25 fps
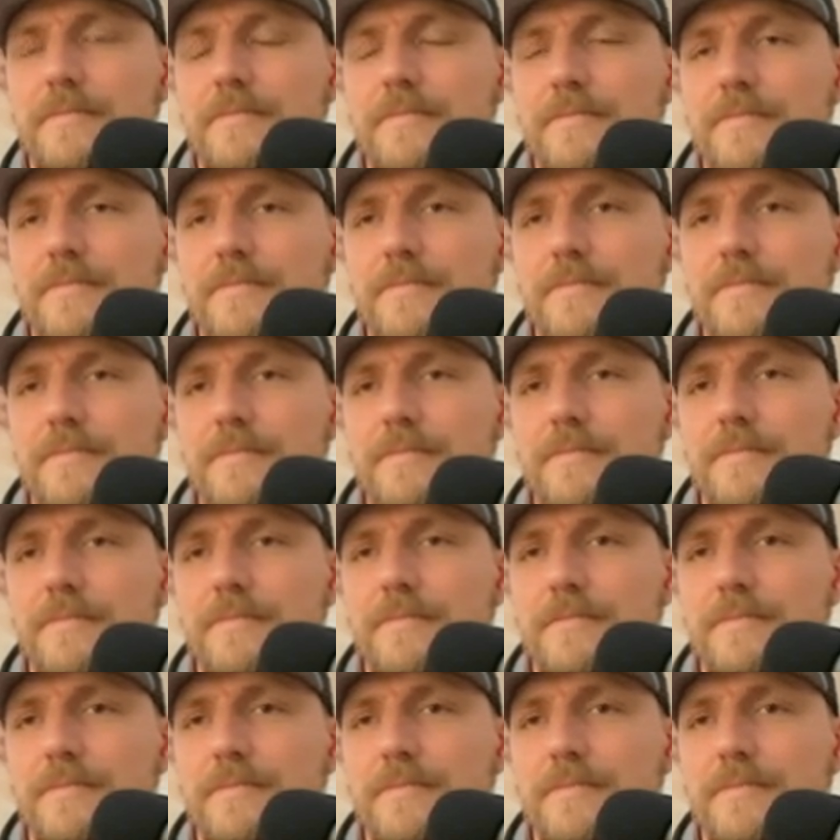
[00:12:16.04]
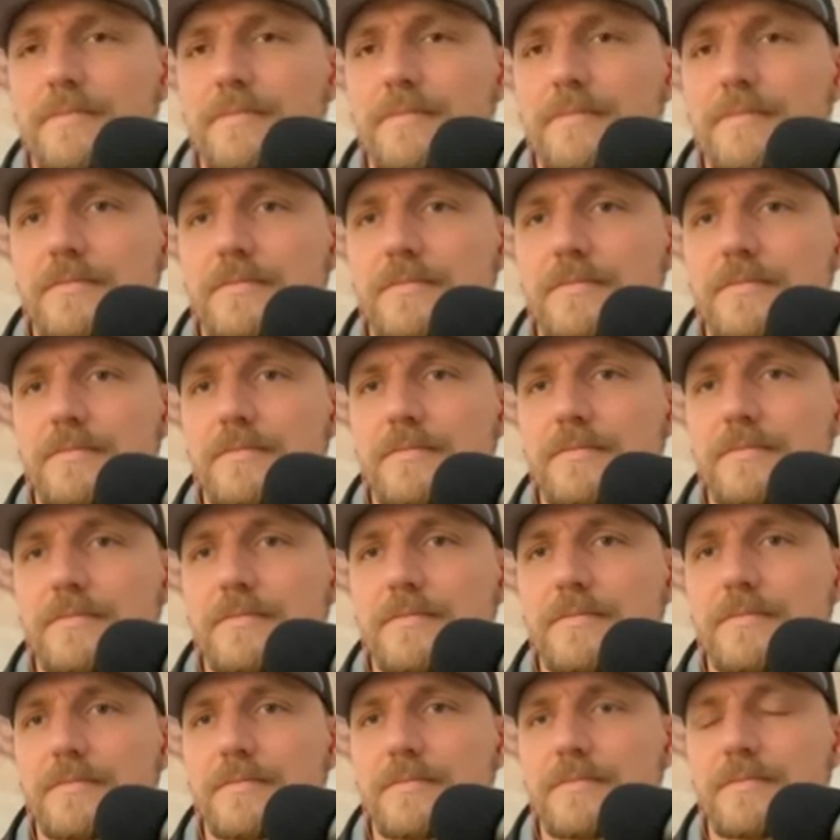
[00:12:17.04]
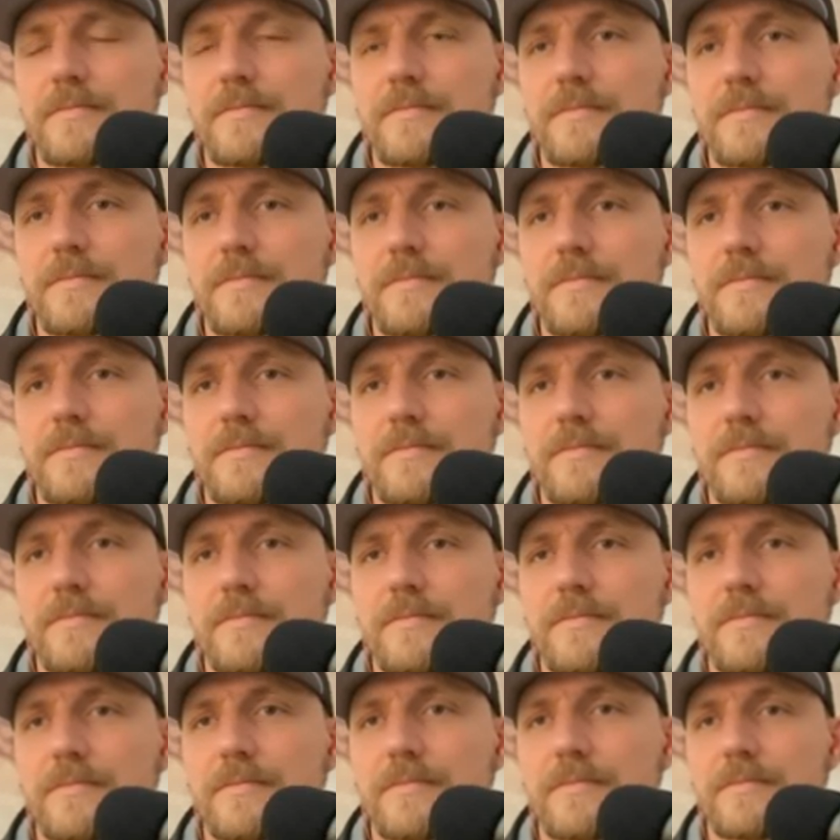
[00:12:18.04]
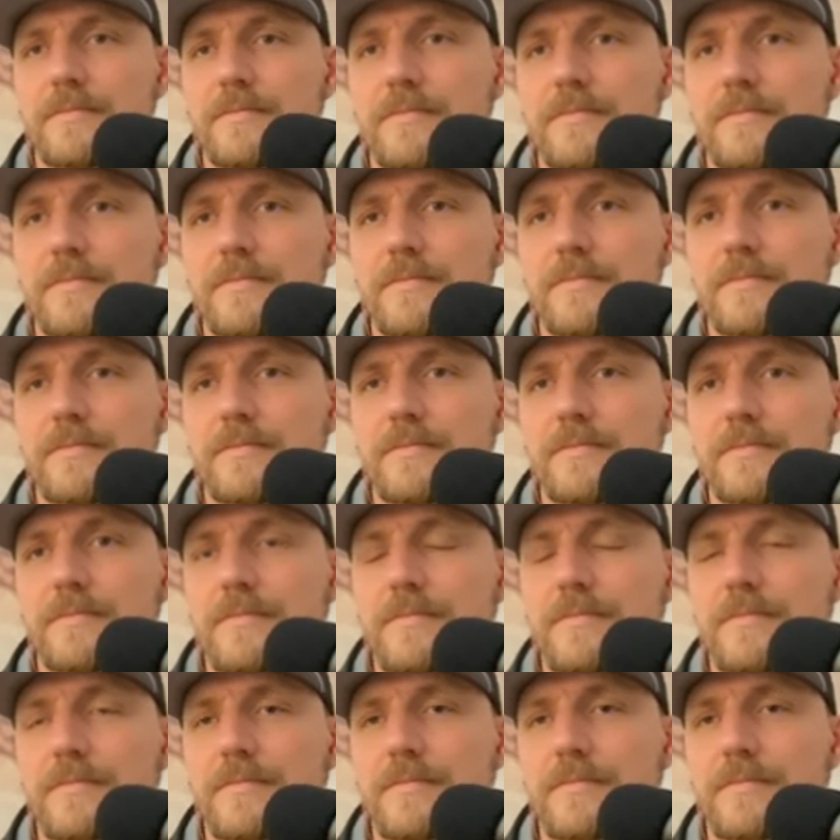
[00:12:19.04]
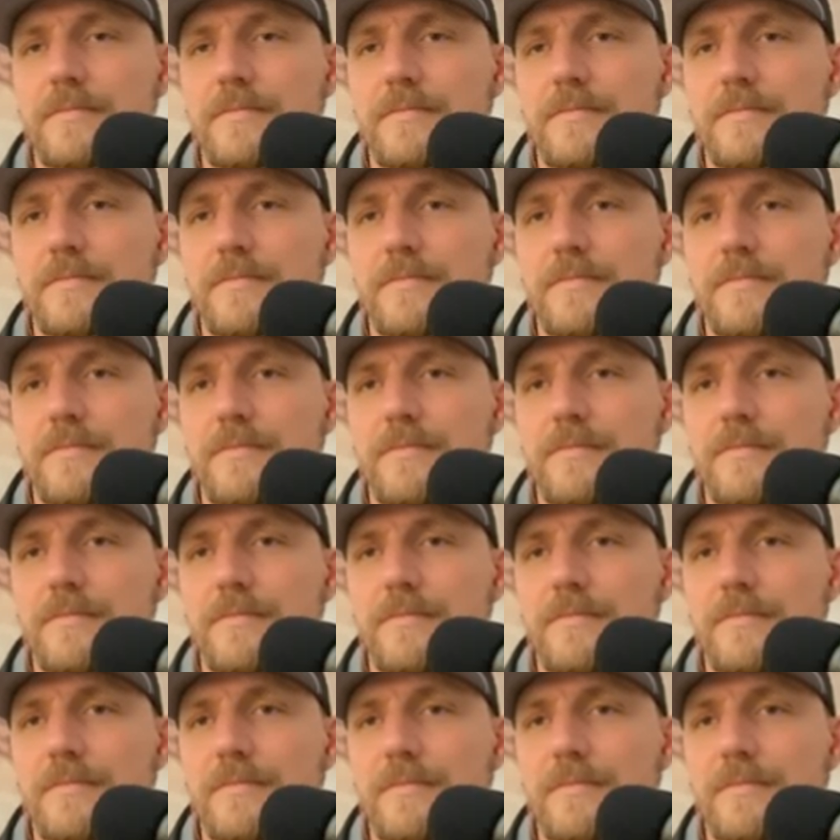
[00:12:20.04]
[no speech]